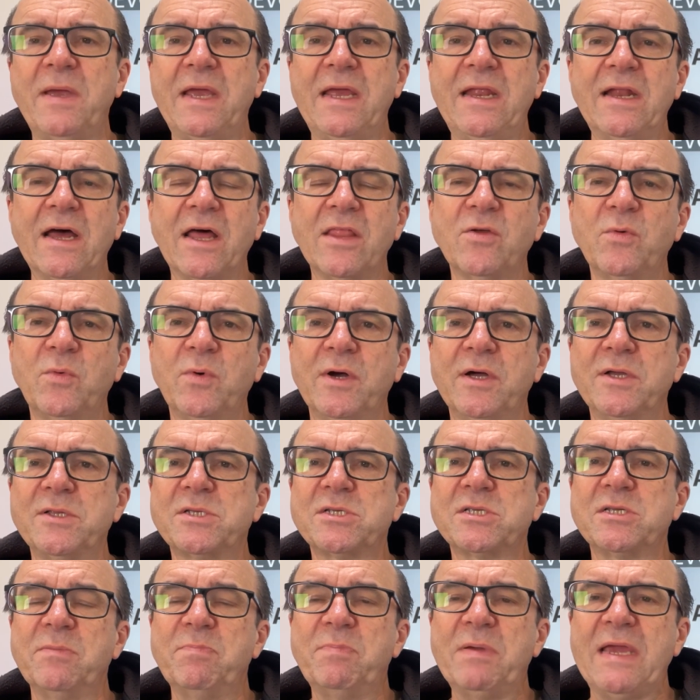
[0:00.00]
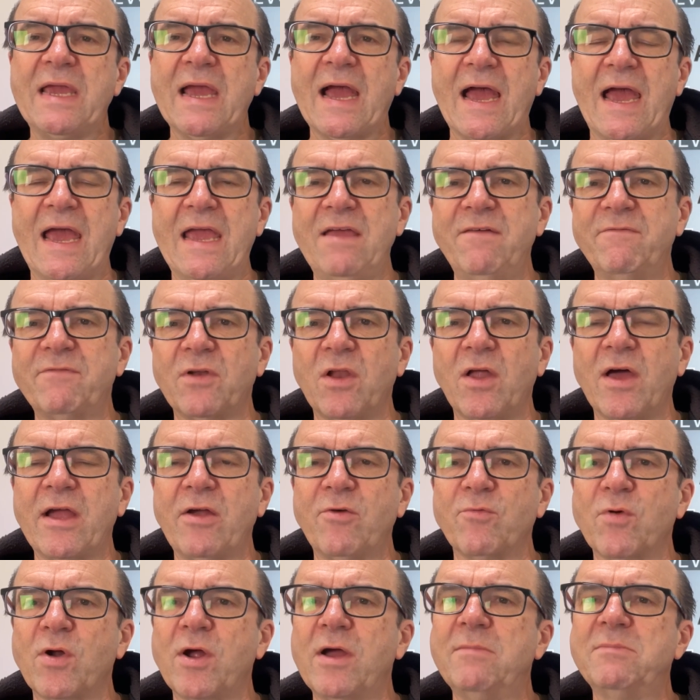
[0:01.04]
In other words, to behave
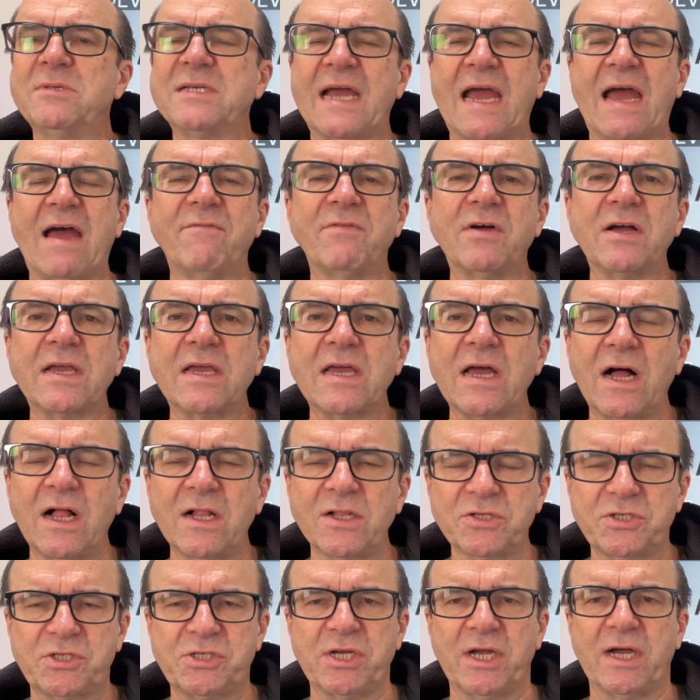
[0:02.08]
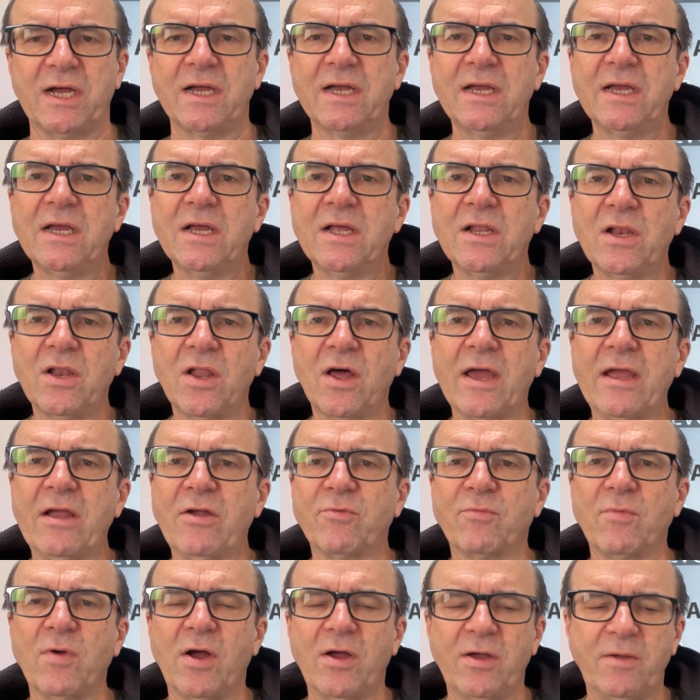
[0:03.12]
like Rome, to have a culture like
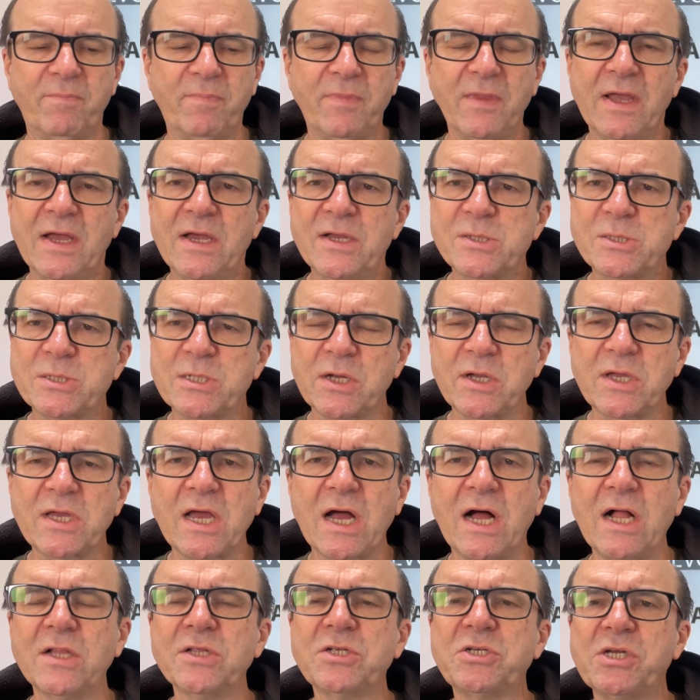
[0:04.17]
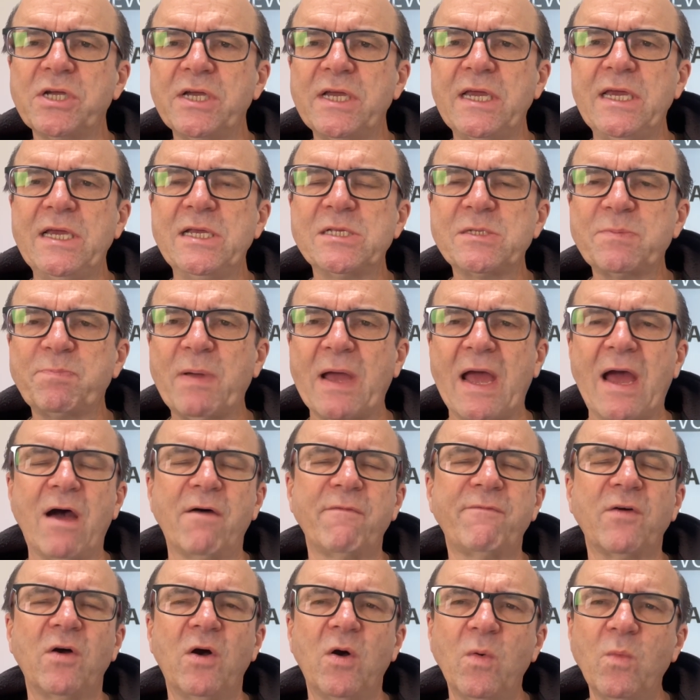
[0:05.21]
Rome. So culture is
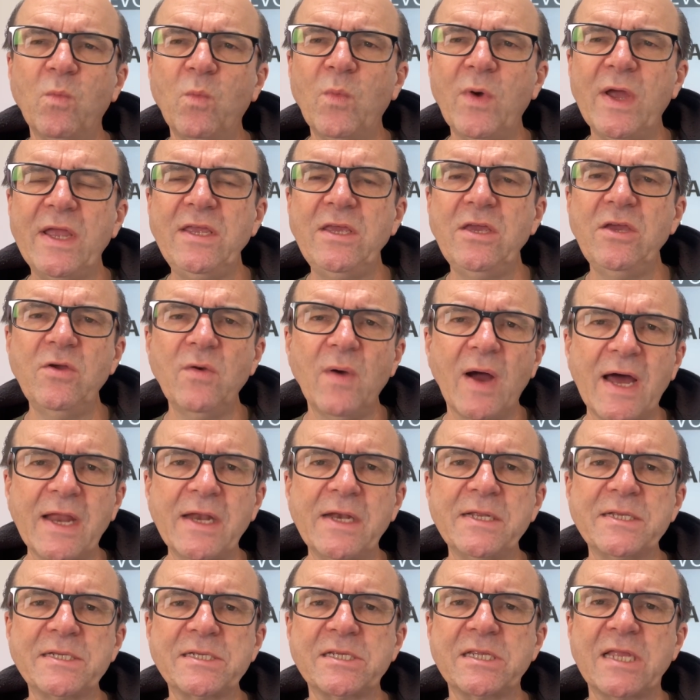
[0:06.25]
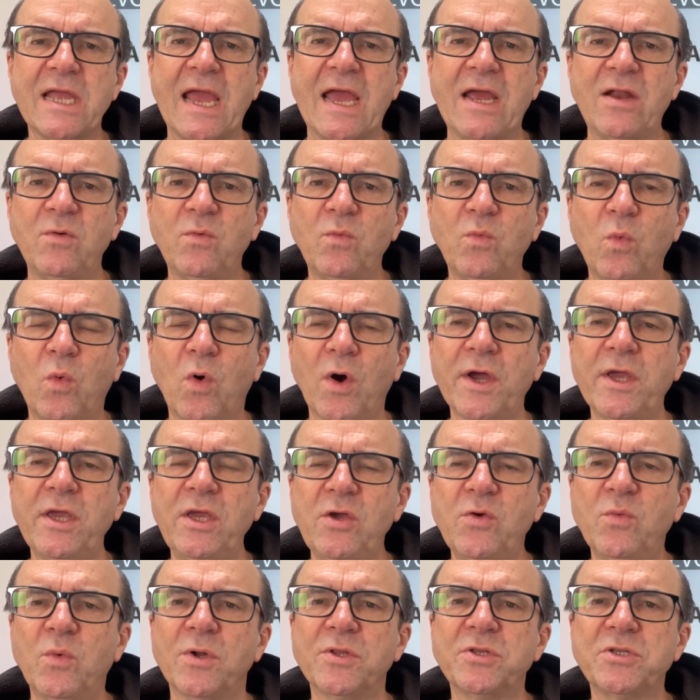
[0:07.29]
powerful. And when you understand what
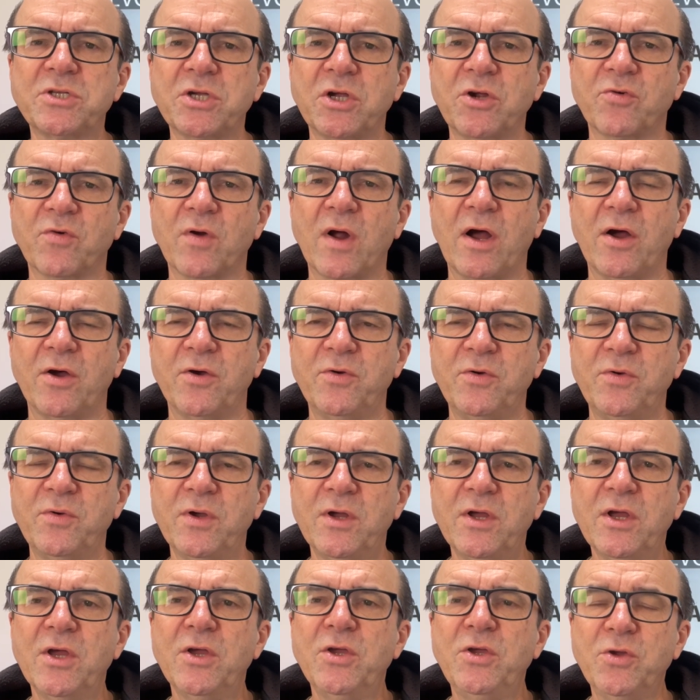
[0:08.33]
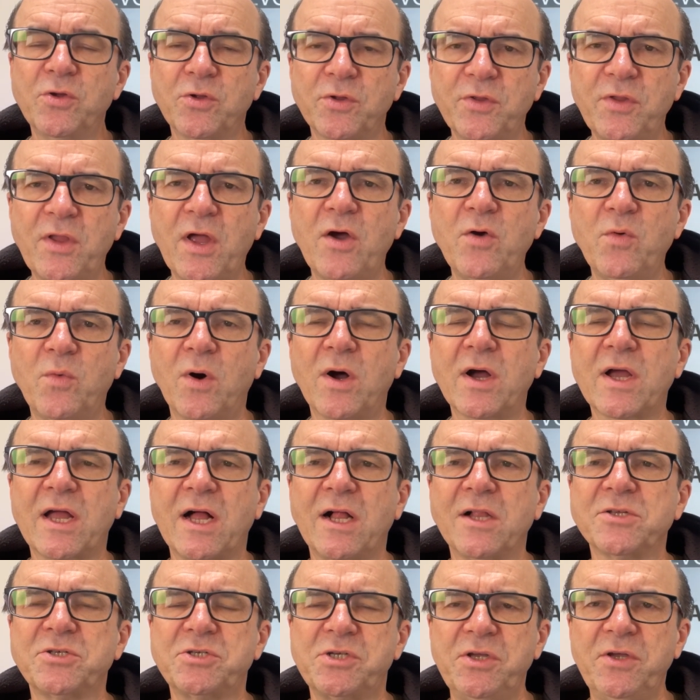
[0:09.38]
you want to grow, you'll know what
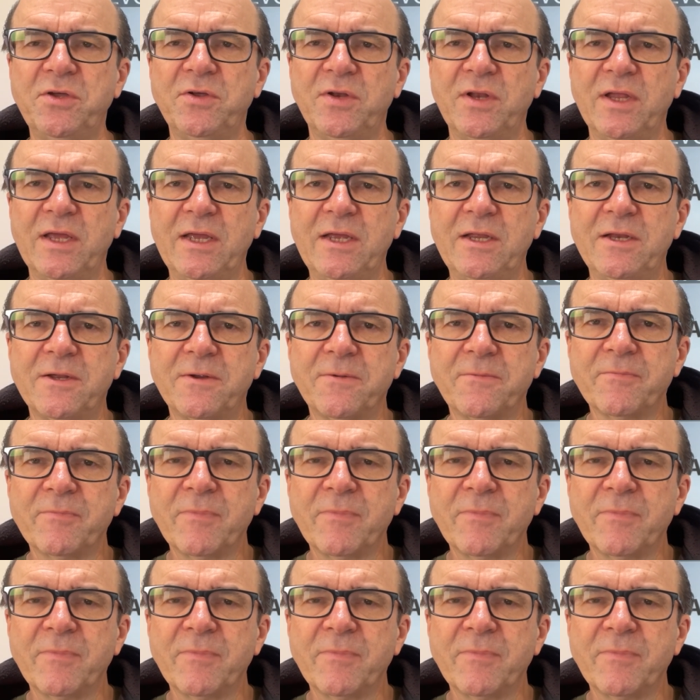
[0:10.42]
culture you need.